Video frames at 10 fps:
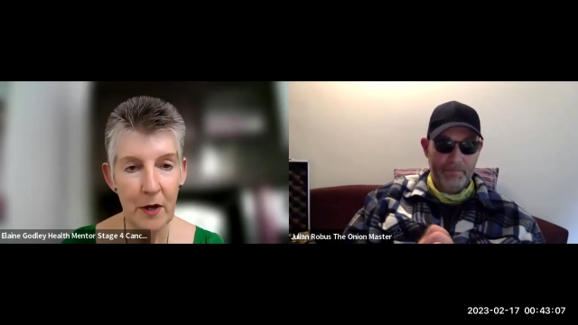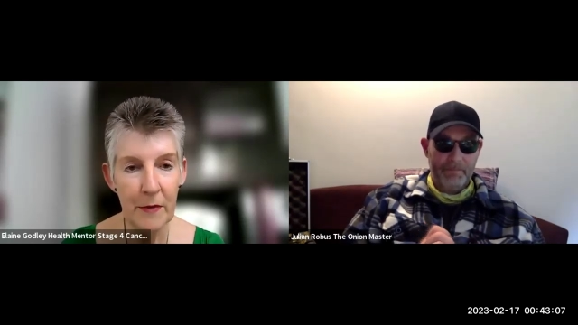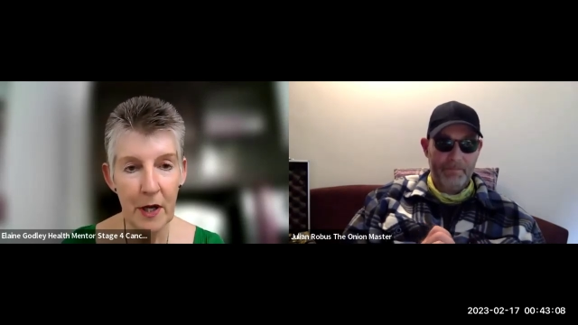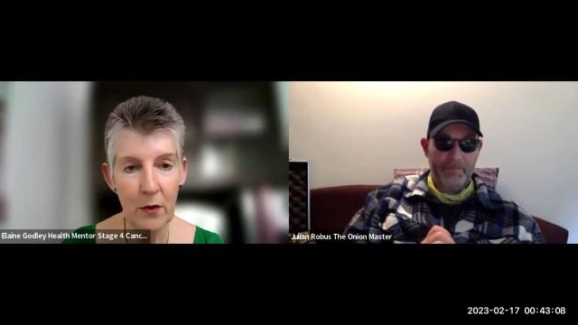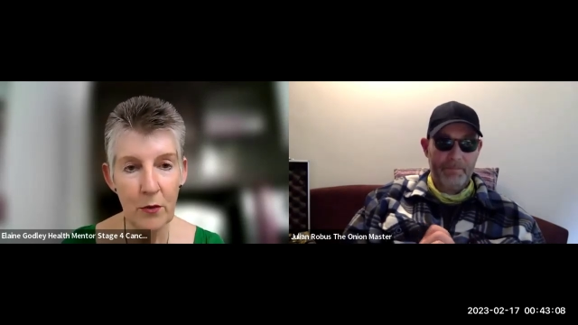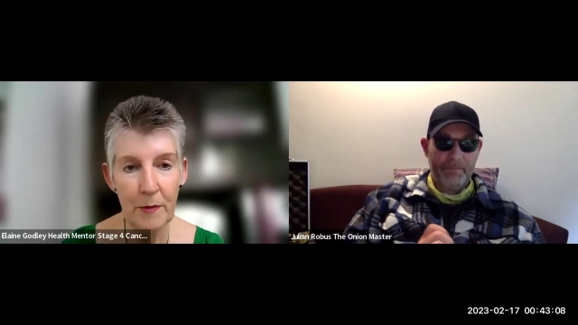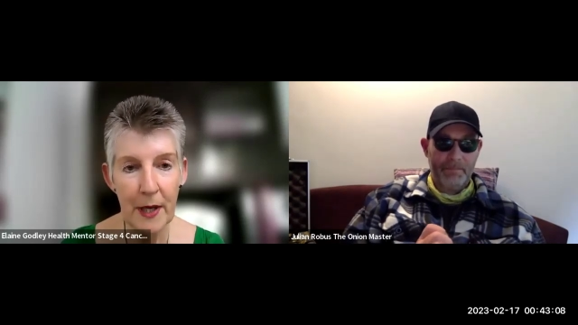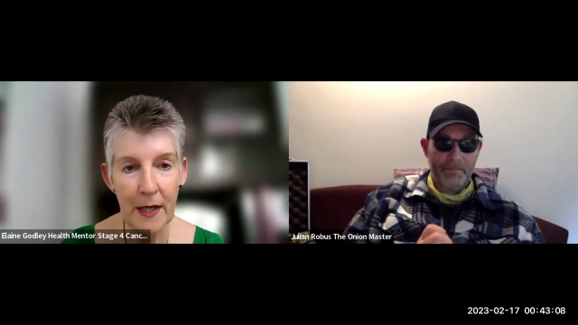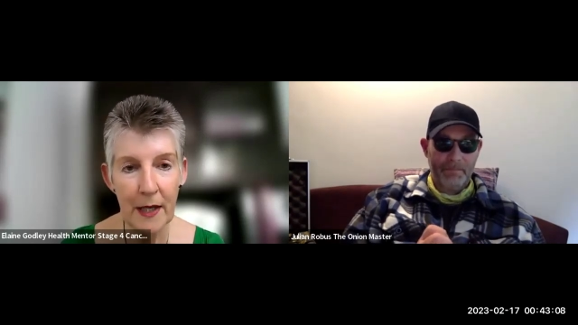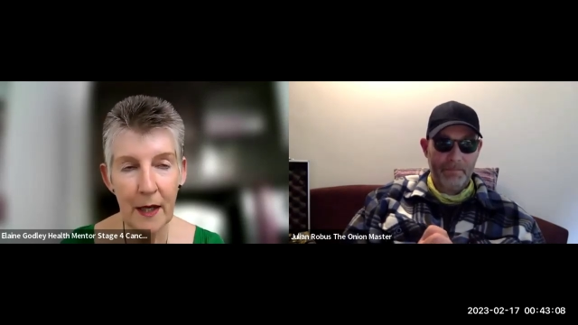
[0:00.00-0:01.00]
Speaker 1: and the whole
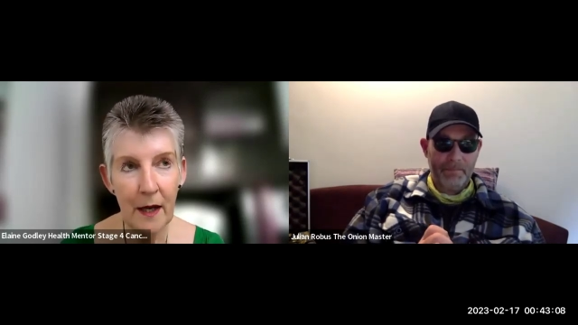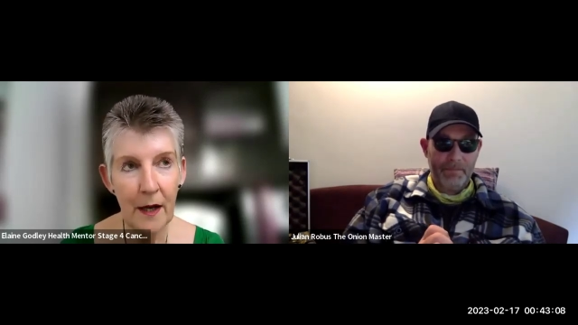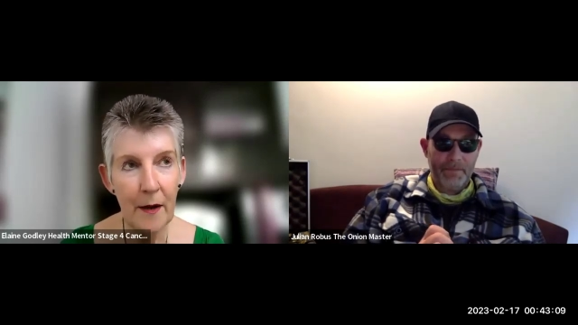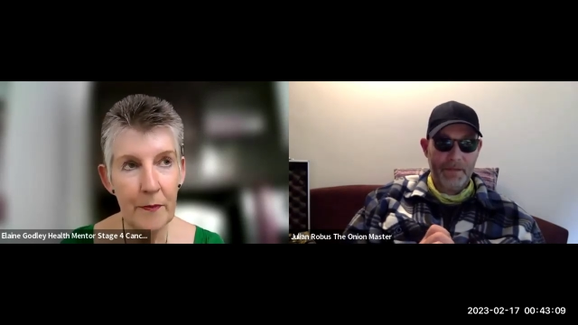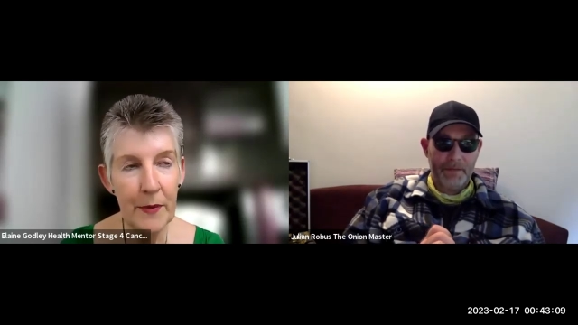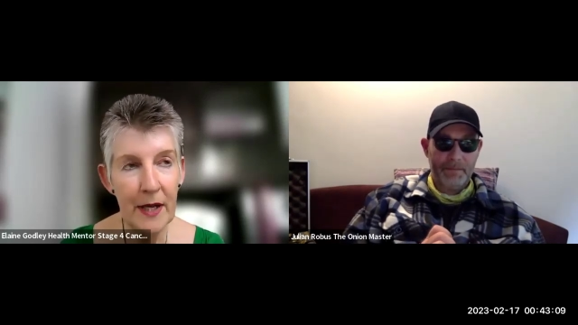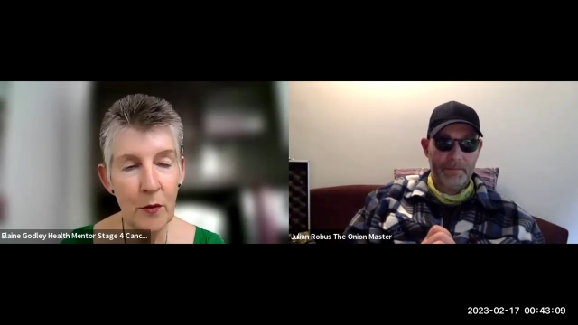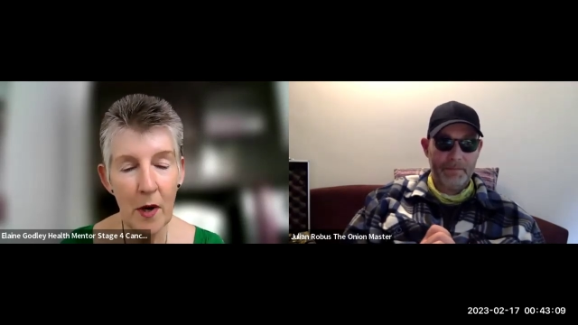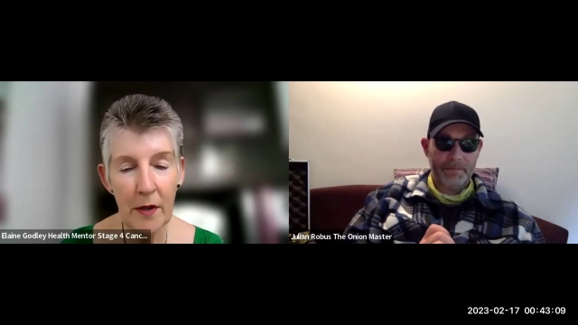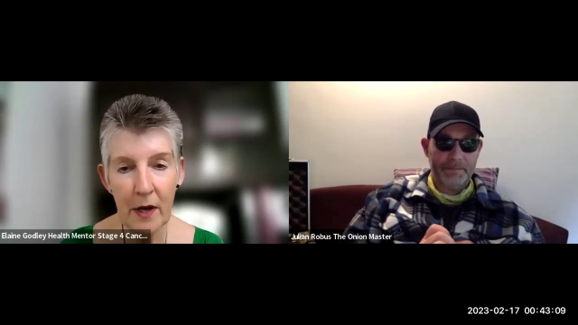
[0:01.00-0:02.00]
bit. Um, yeah. In
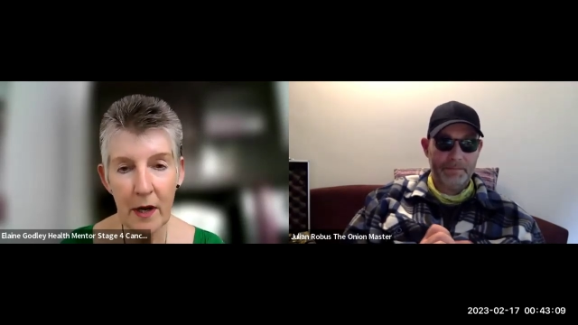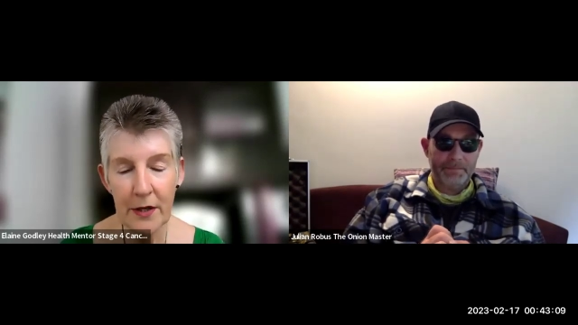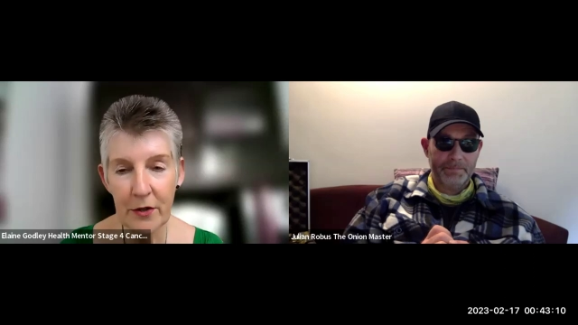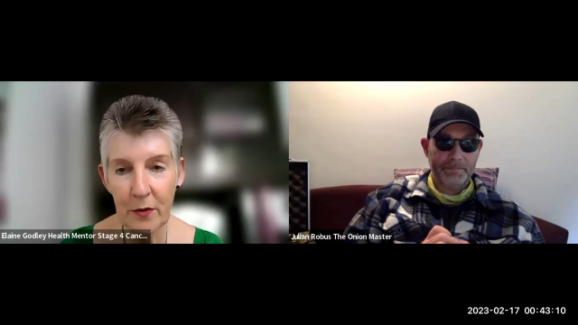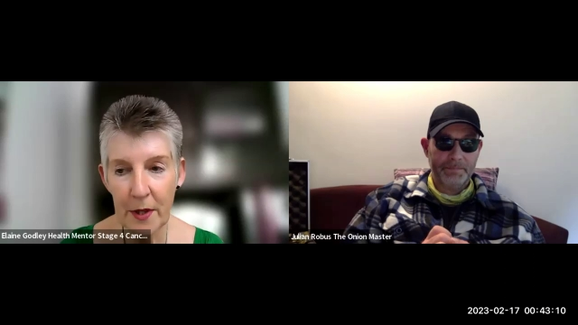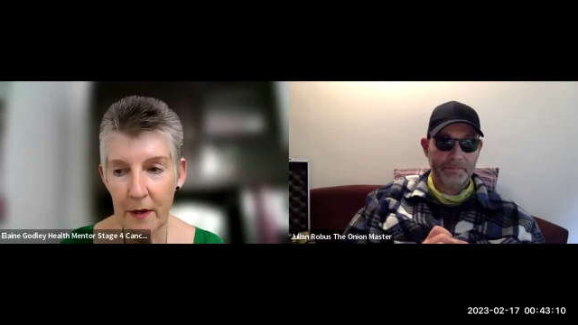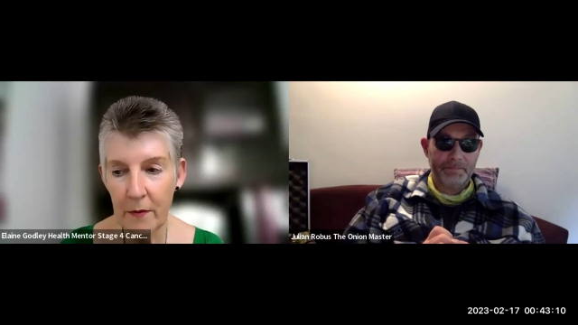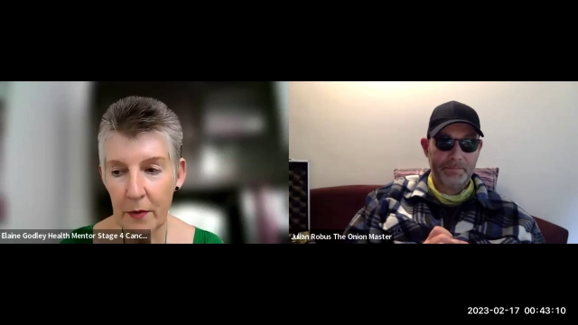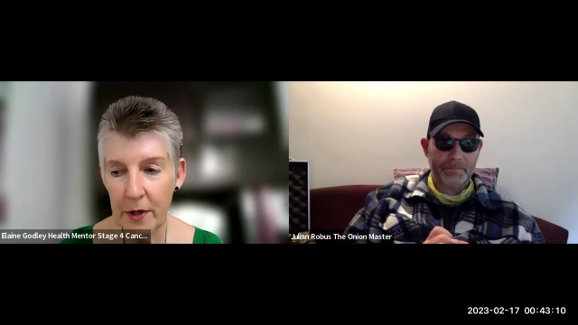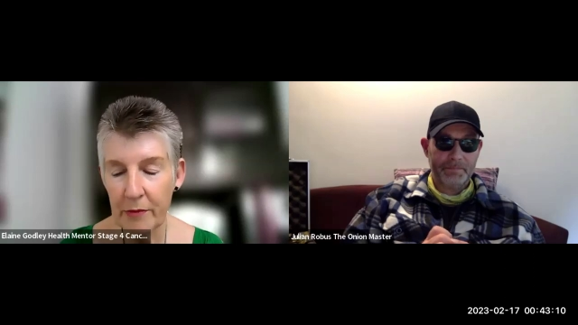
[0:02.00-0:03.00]
the work that I do with
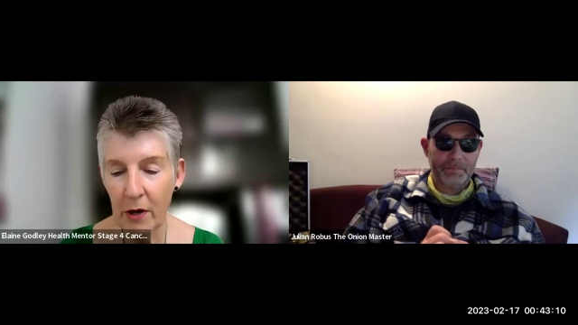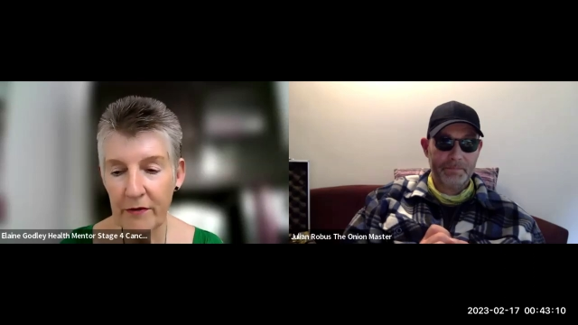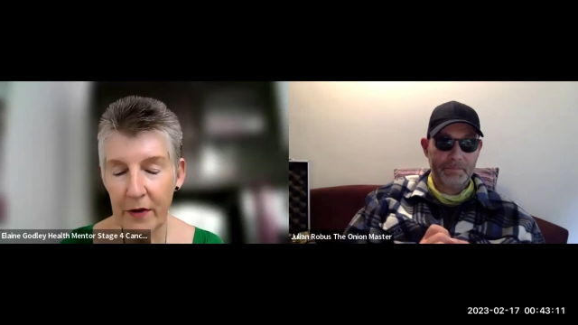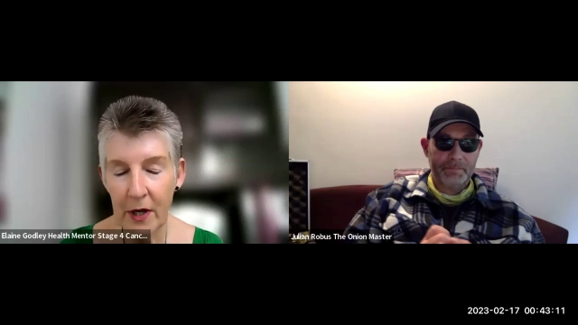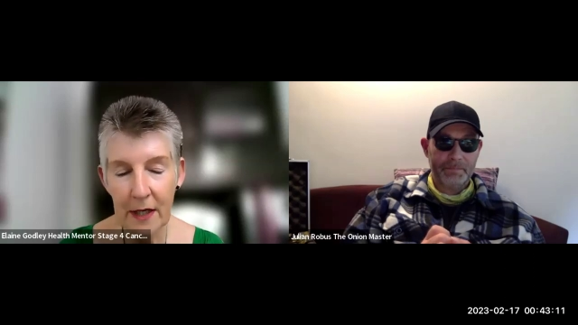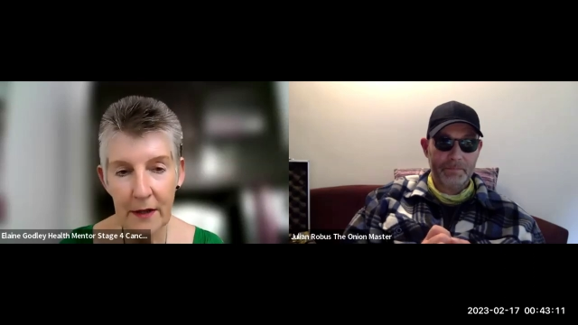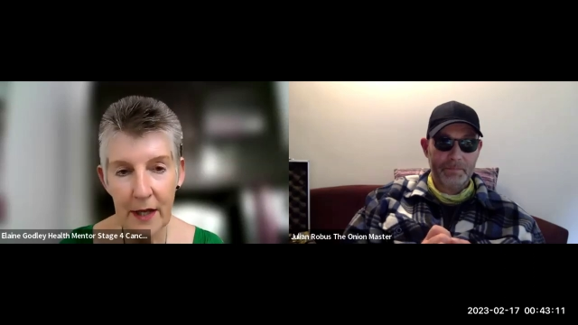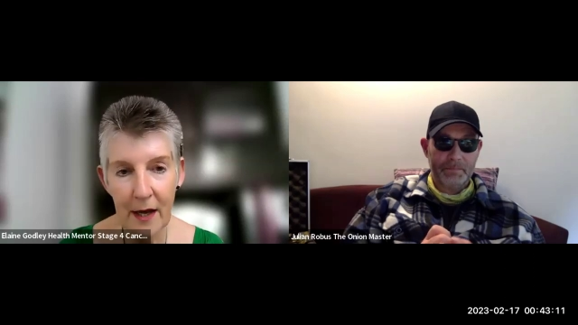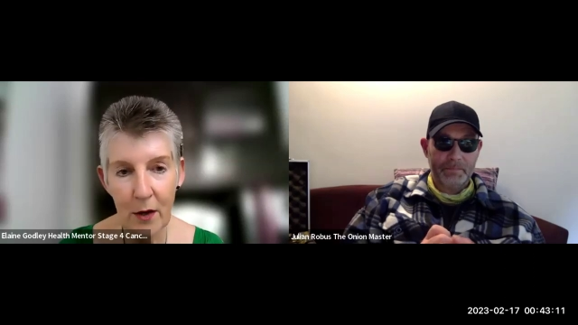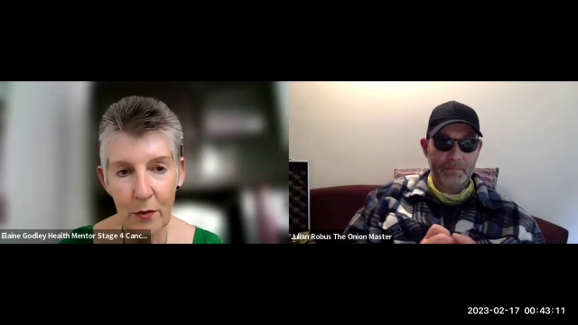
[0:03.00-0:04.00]
it, with the profiling and
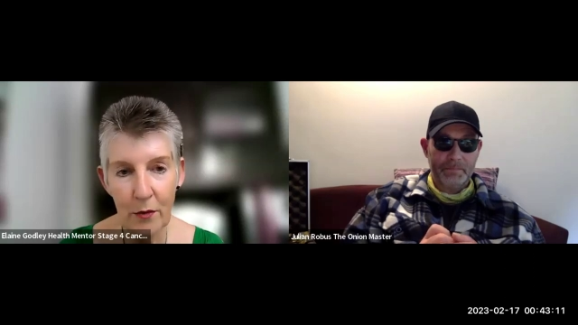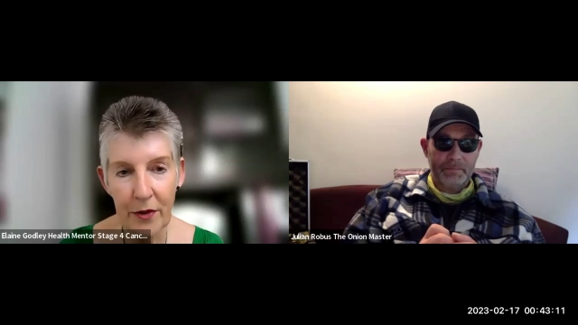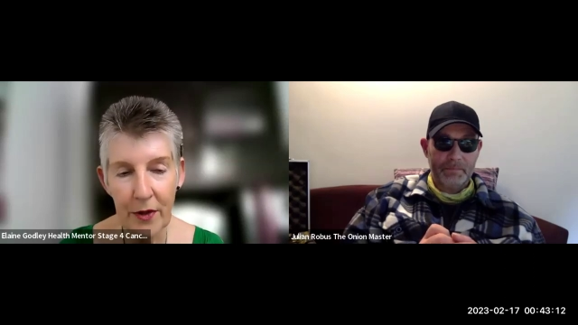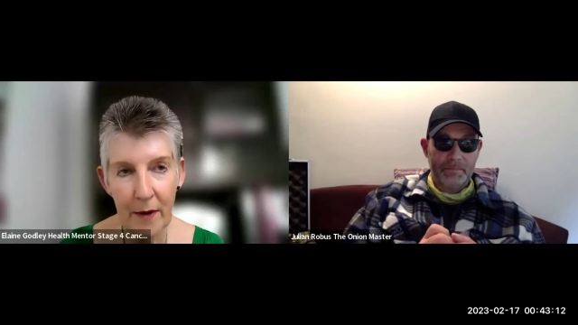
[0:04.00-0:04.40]
the health,